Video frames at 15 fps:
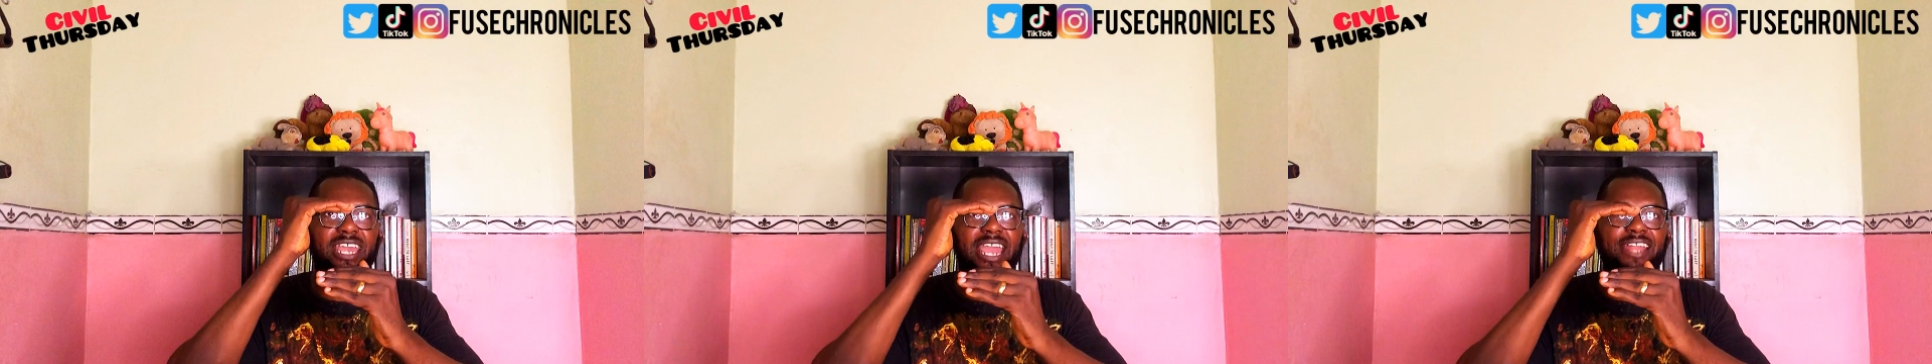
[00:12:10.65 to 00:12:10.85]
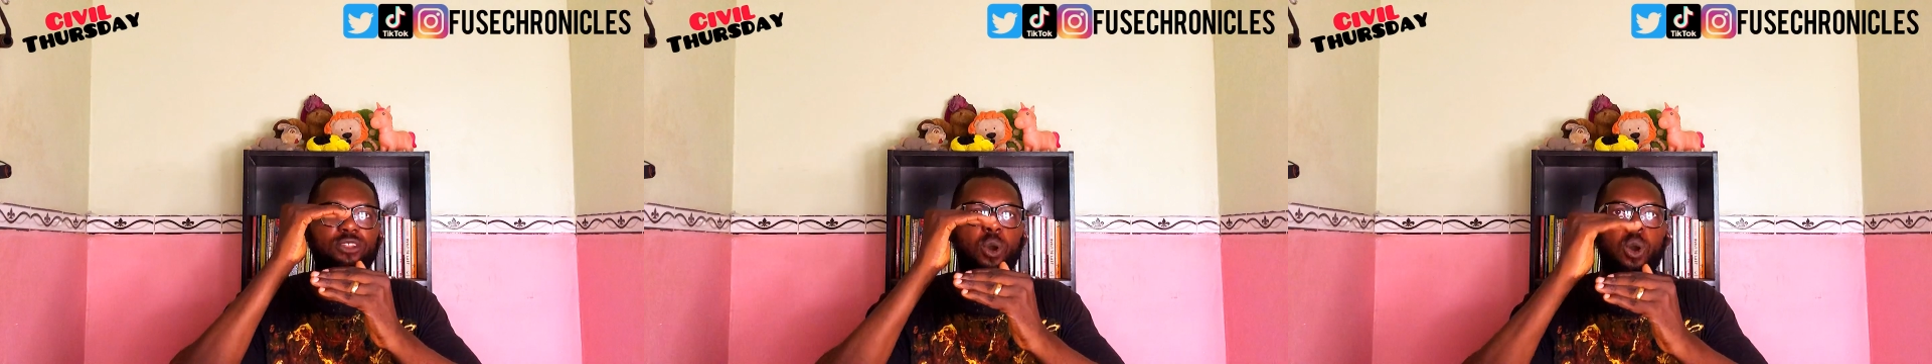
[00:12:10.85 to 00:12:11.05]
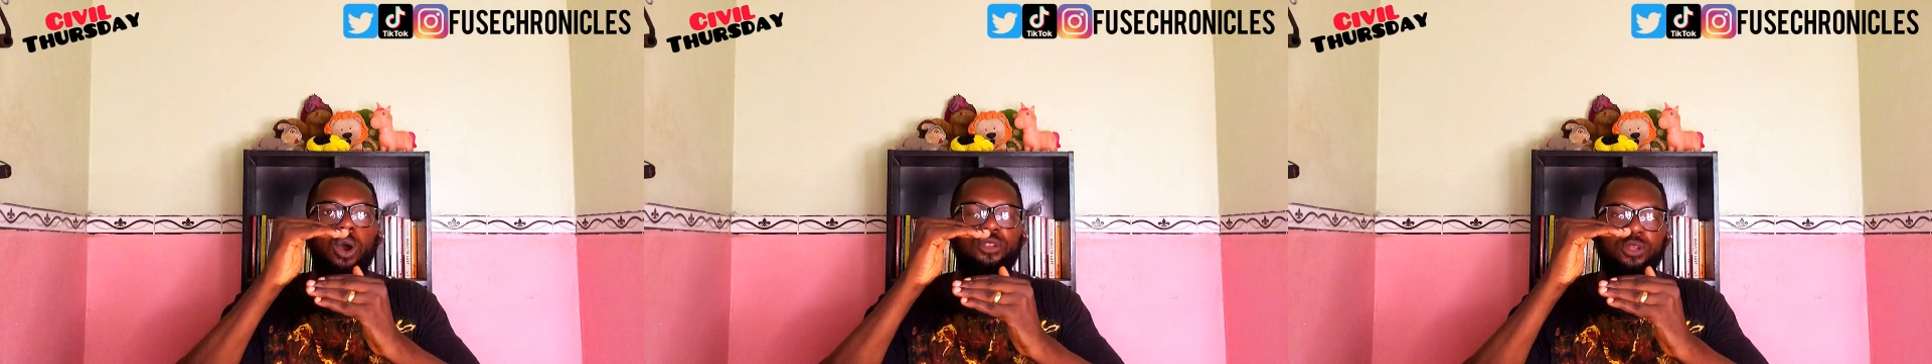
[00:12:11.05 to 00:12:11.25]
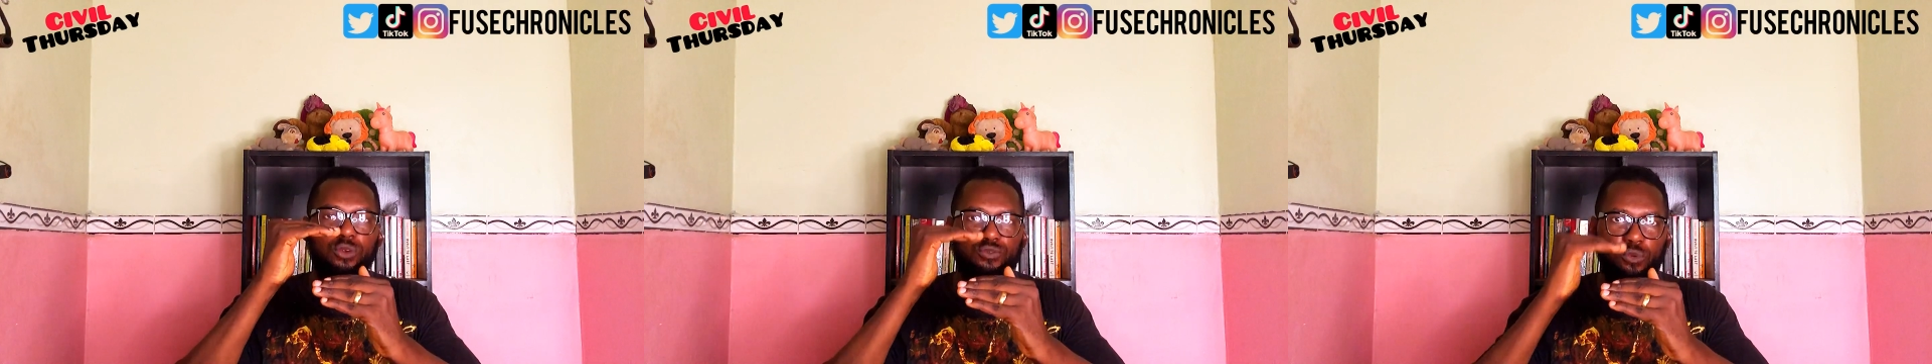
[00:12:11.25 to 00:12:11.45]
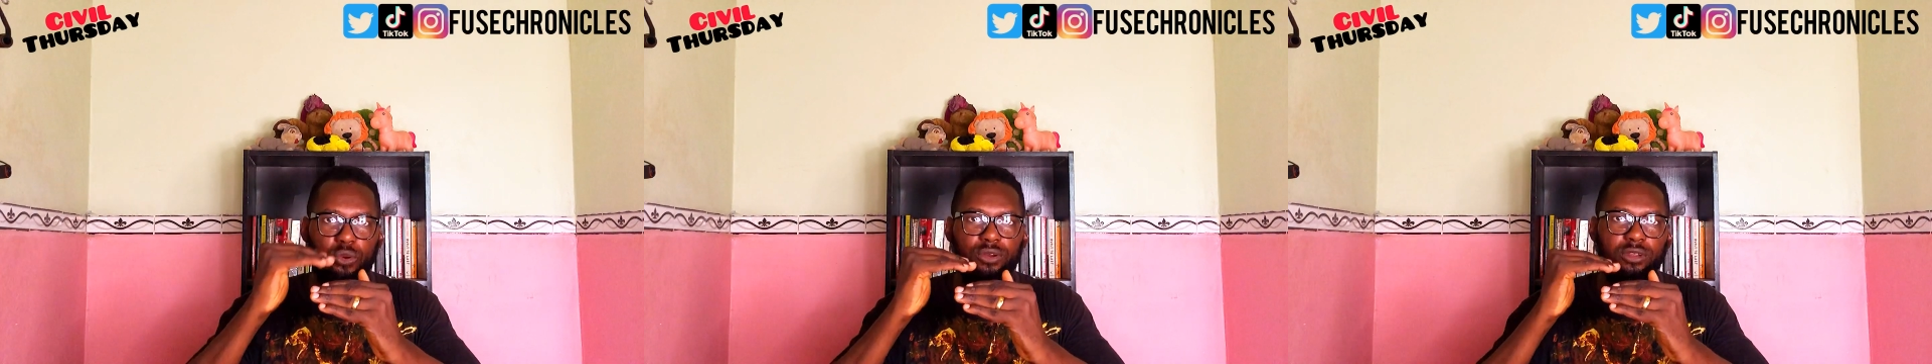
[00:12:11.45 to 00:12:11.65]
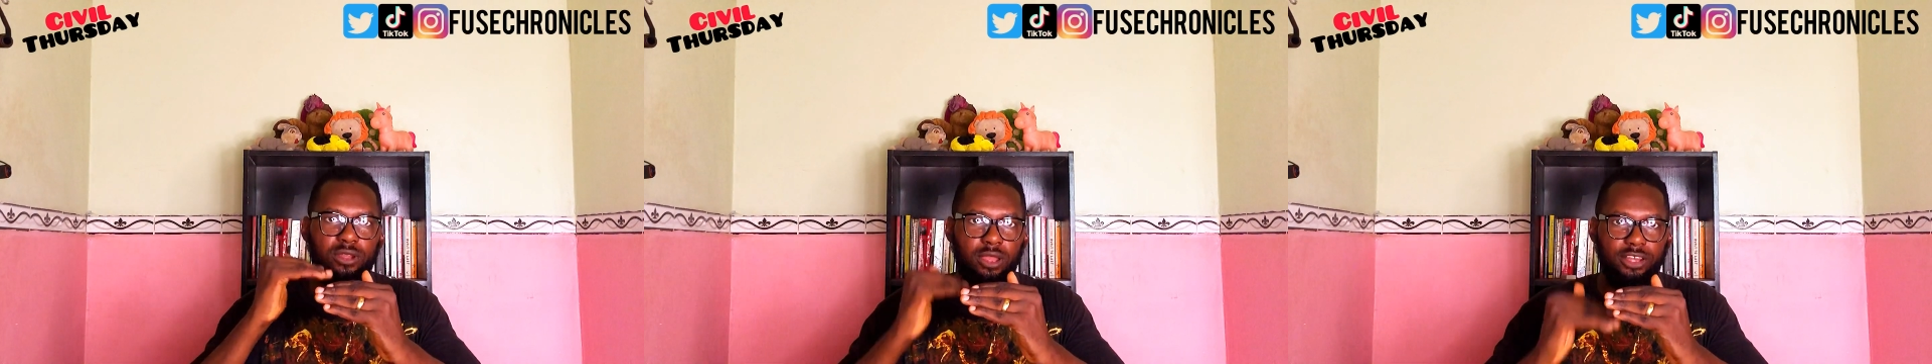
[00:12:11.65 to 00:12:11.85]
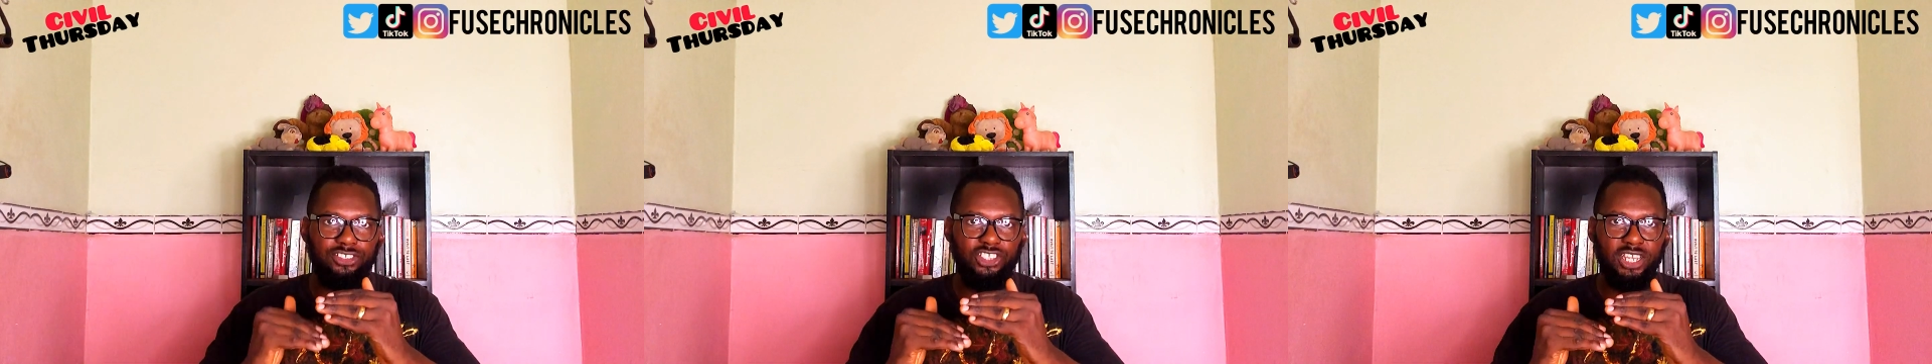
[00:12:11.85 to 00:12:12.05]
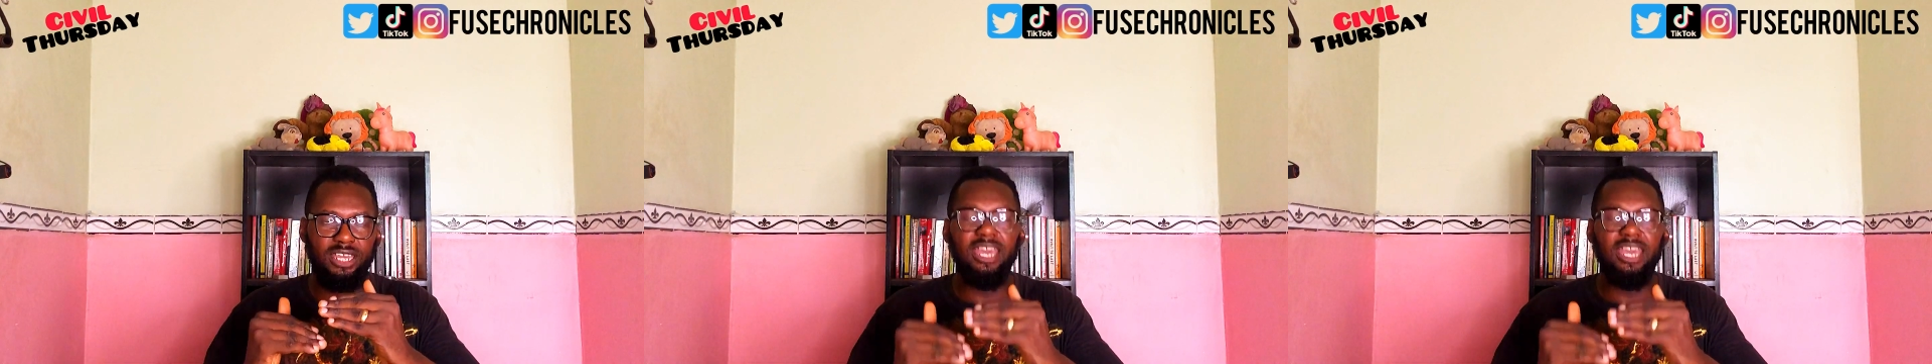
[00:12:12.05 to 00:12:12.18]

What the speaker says: an order of chronology.